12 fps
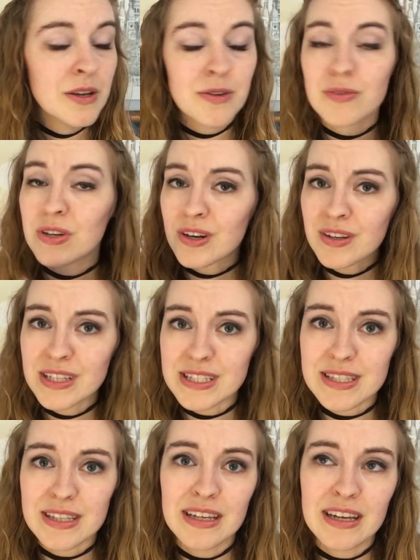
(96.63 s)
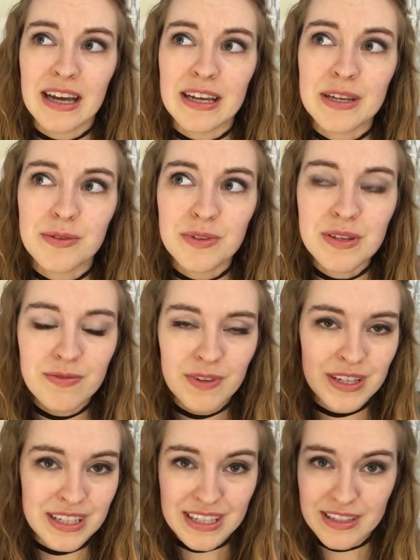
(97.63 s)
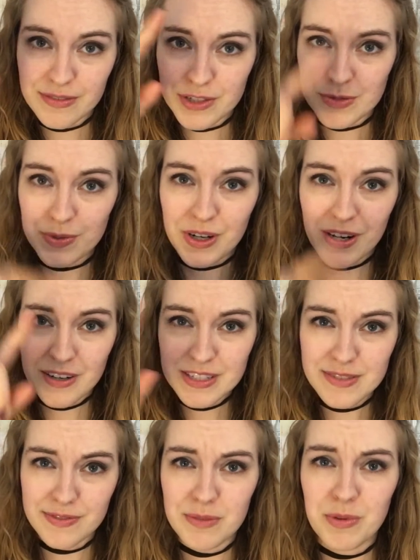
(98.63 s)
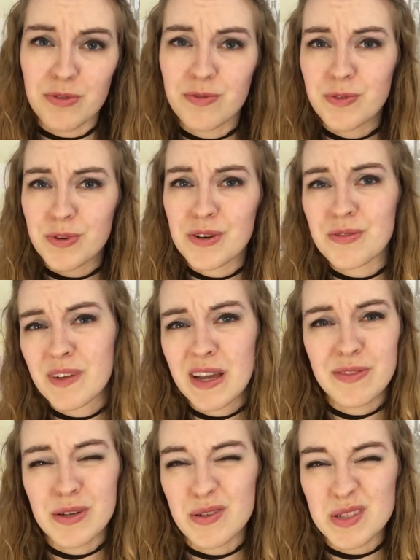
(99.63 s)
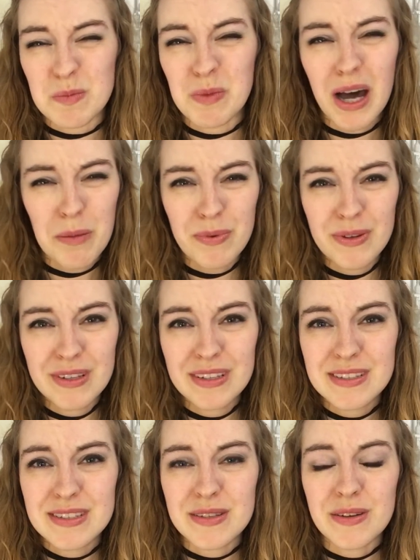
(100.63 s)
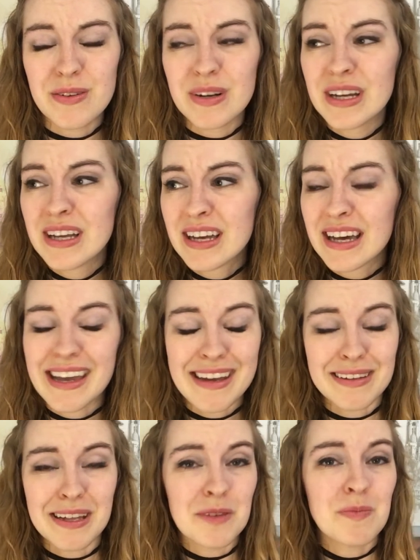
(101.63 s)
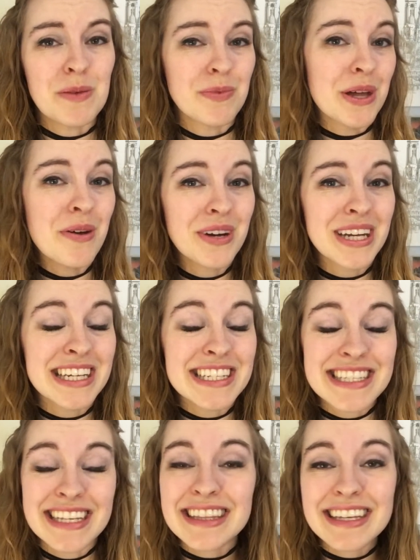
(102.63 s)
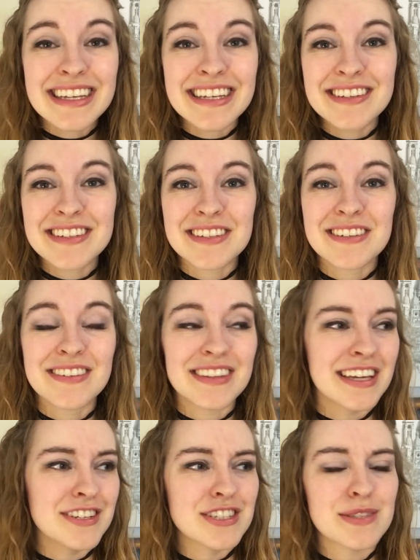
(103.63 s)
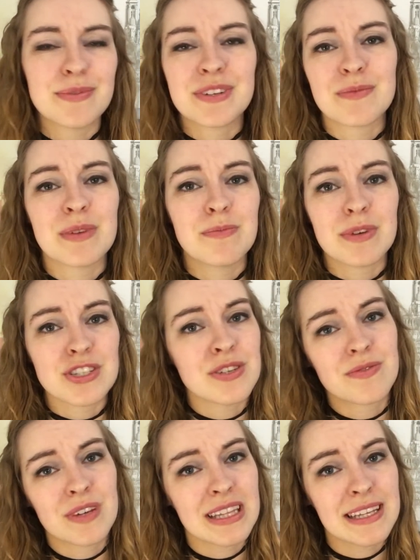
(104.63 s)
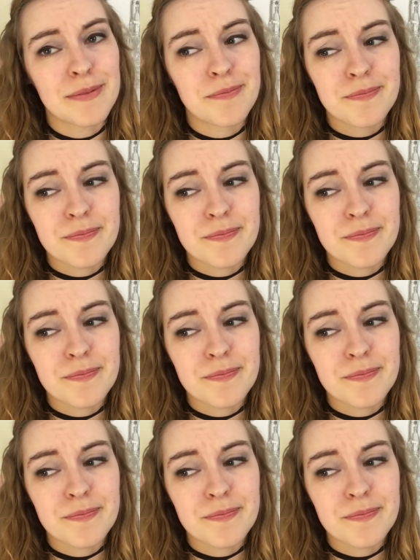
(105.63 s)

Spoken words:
Regardless, I could only find individual cards for about 4 or 5 euros a pop. So I had a lot of people I wanted to say thank you to, and that just wouldn't have been budget friendly.